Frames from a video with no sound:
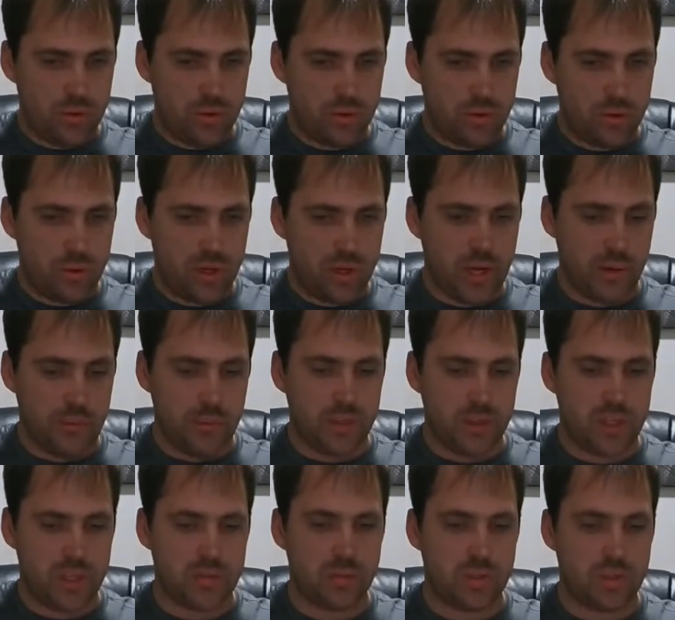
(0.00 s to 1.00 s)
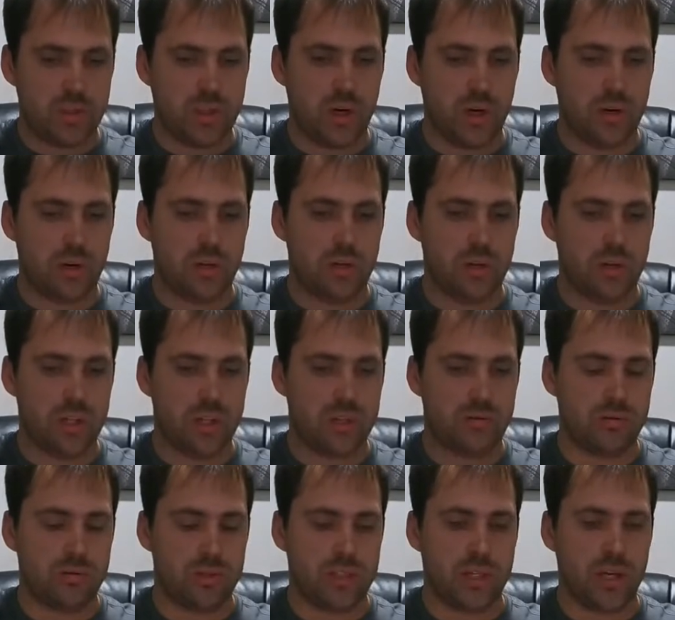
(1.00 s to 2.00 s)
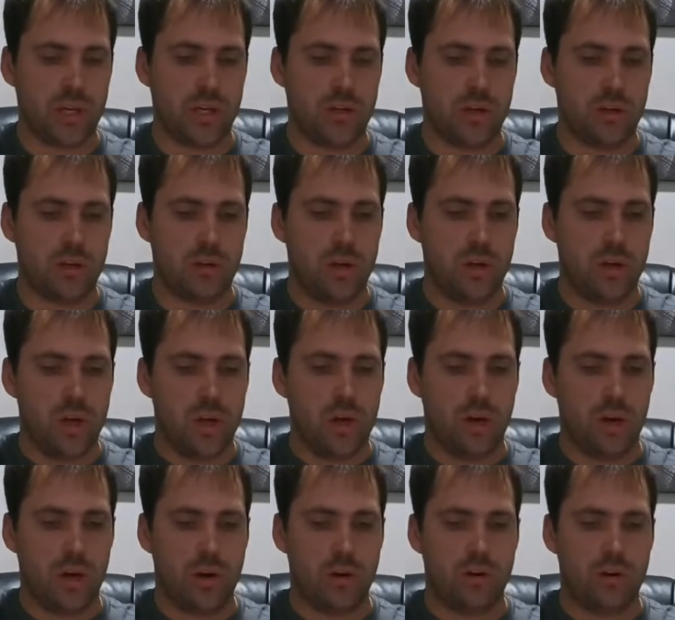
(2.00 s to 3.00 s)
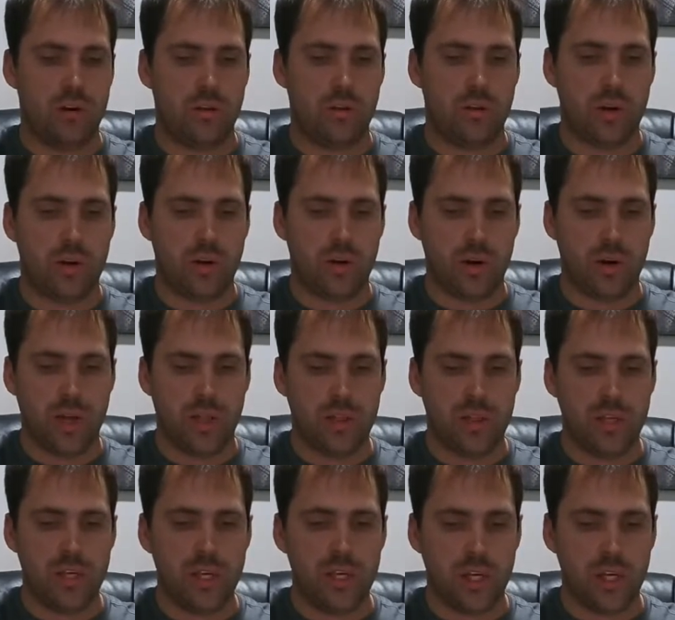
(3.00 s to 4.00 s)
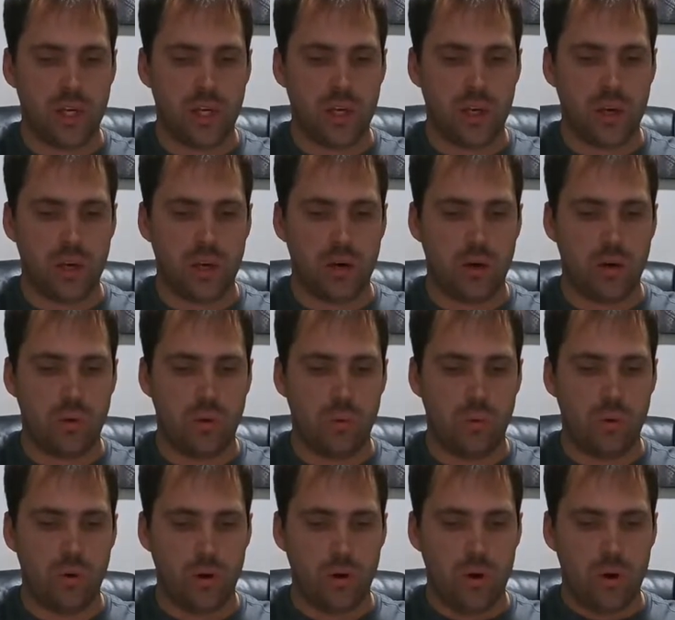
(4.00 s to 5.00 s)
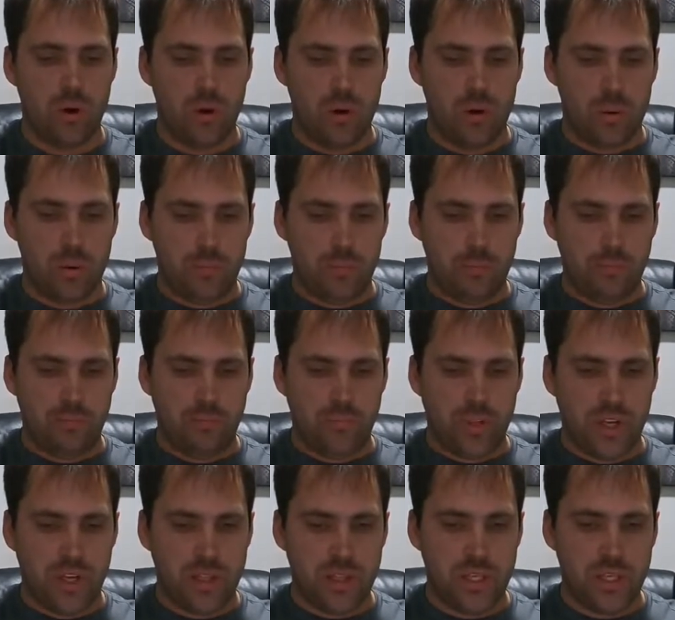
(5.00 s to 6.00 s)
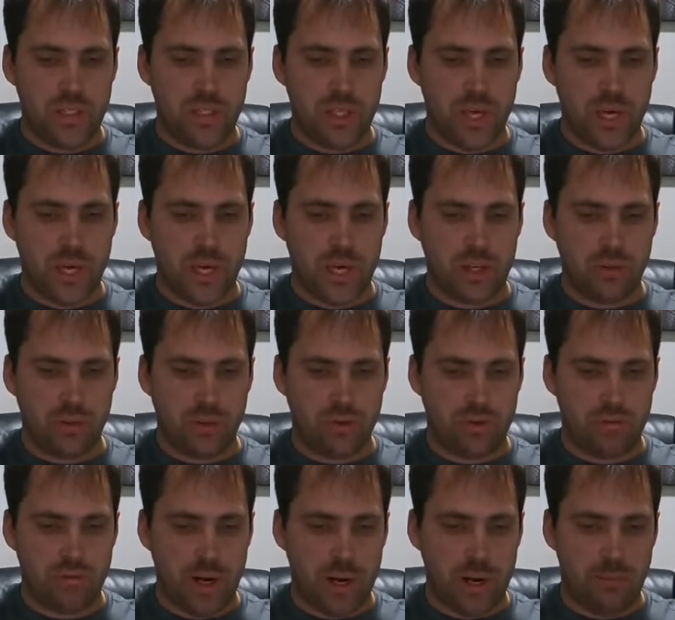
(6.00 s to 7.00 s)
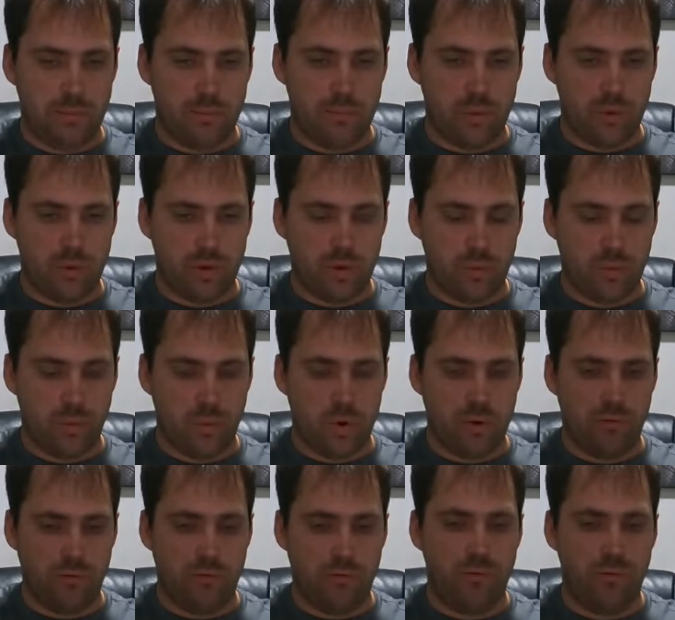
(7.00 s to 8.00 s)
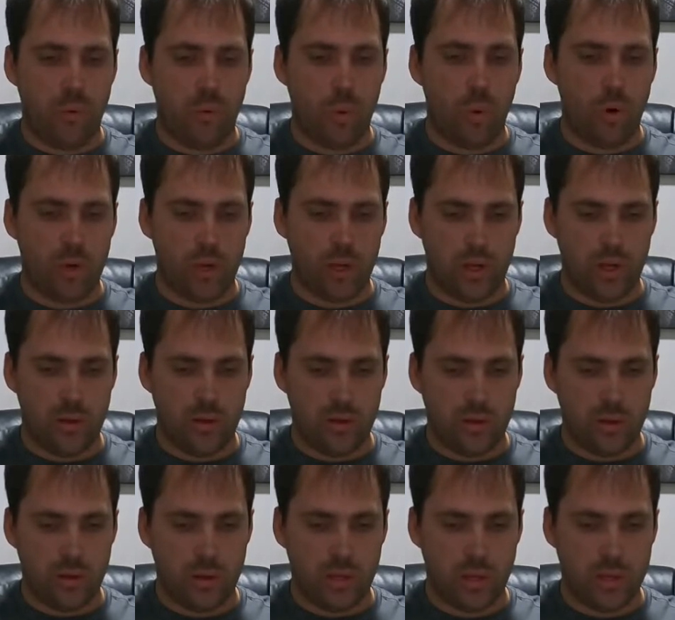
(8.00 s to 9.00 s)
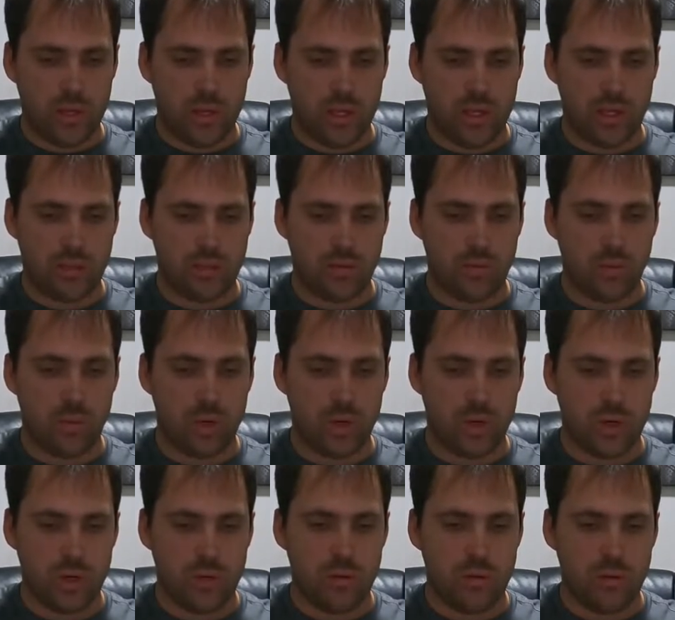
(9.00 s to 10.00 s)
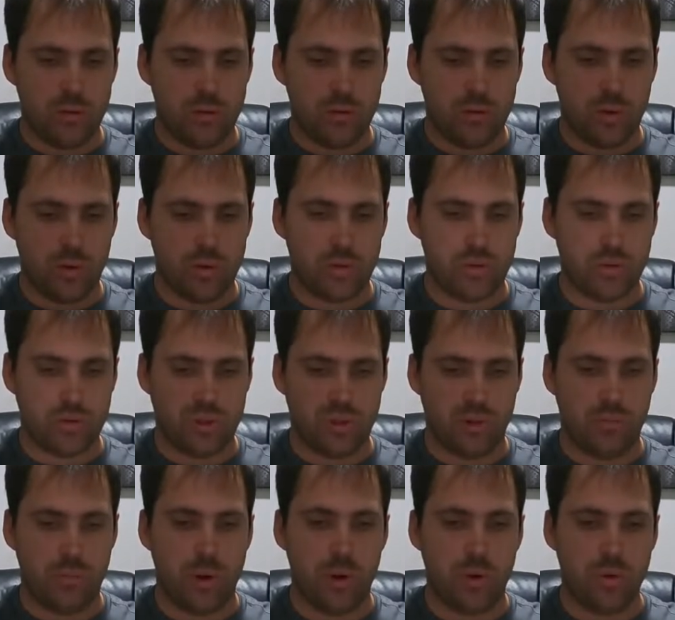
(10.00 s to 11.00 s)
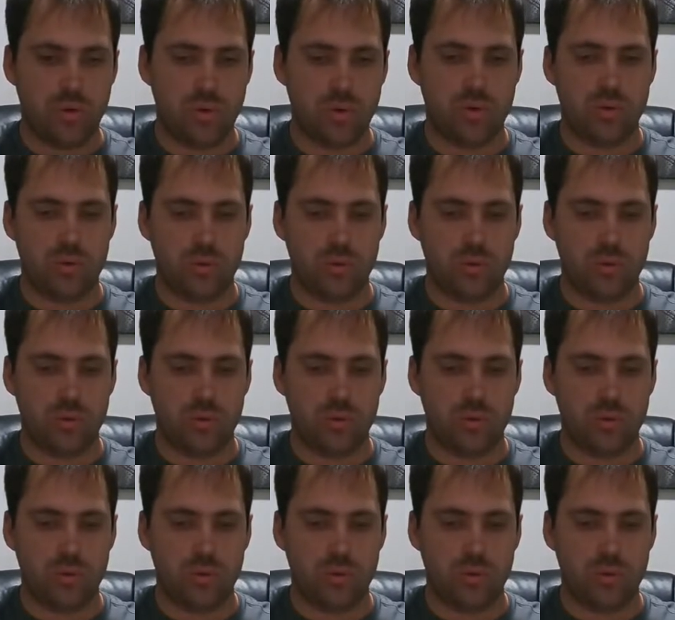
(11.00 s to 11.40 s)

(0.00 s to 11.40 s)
Yeah, I mean this one's saying 130. I think it can go. I think they actually trap a 140. I think is what they're supposed to.